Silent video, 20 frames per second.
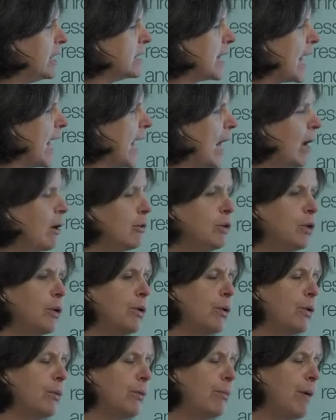is how
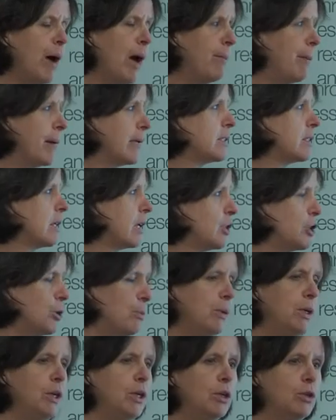your biopesticide should
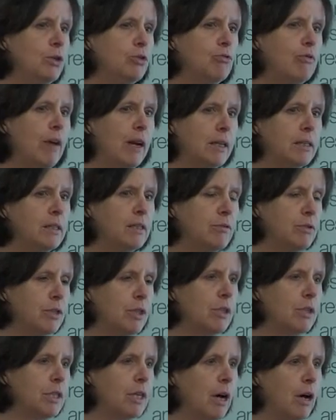be used relative to
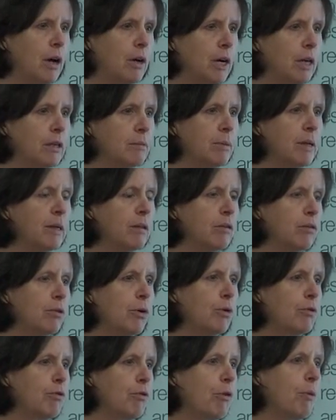the target, being
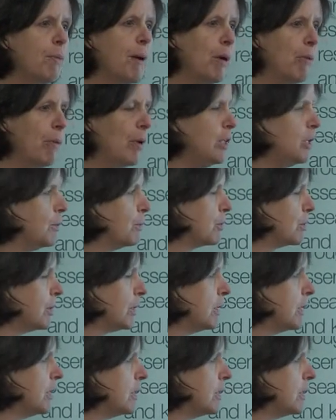thoughtful about when you put it